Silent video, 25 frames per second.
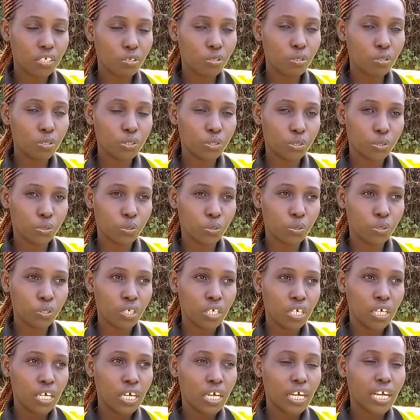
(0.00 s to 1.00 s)
also
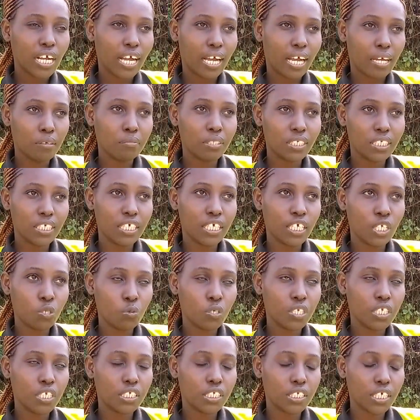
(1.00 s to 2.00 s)
comes in
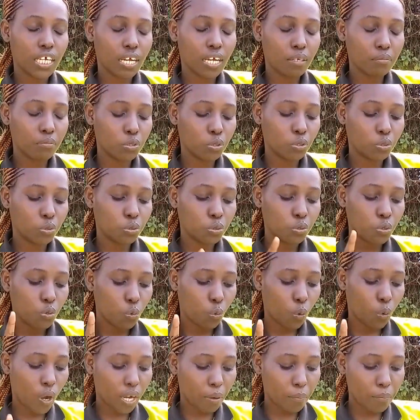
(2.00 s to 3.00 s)
when it comes to
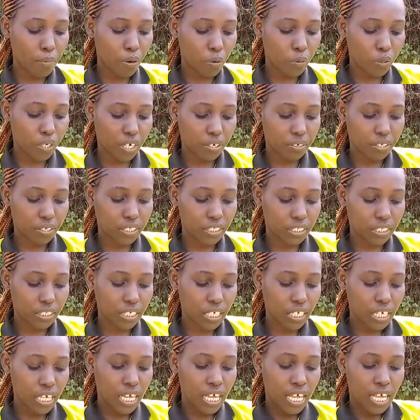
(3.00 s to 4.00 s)
work
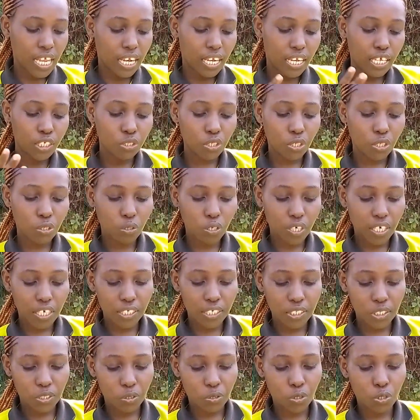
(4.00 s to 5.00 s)
boundaries. Let your
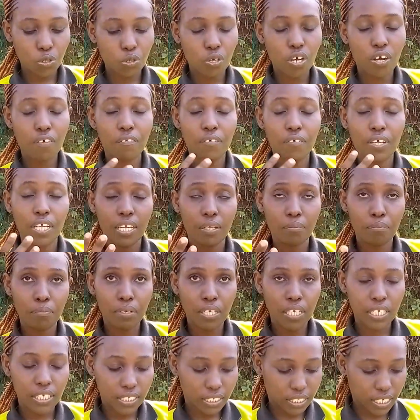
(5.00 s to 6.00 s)
colleagues know your
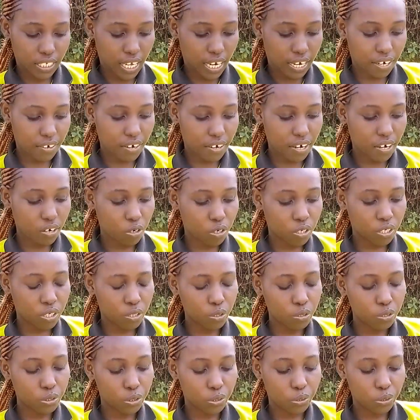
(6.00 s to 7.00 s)
availability and
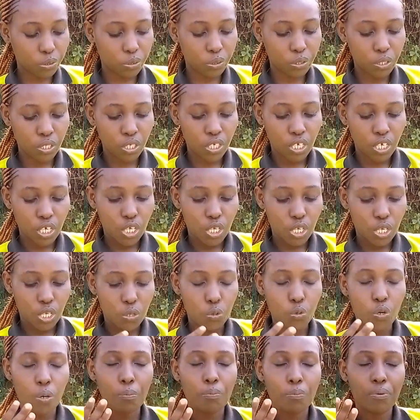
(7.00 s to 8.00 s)
also
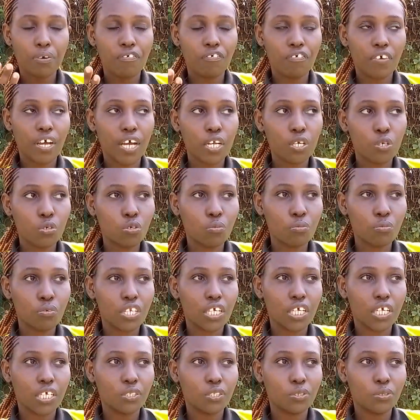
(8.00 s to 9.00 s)
your preferred
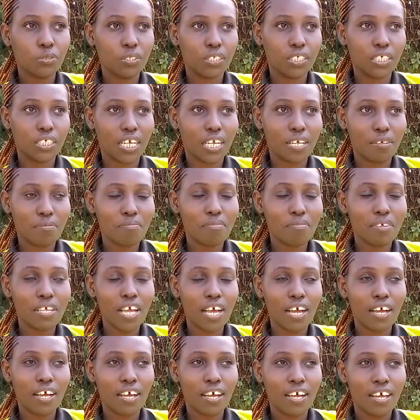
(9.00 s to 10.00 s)
communication time.
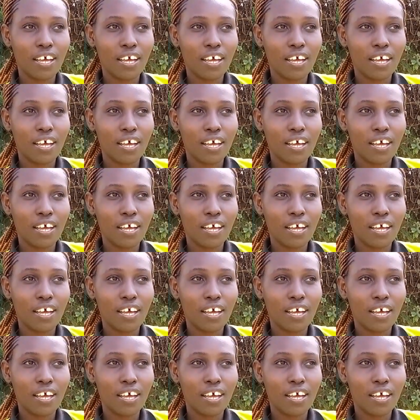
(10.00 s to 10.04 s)
Yeah,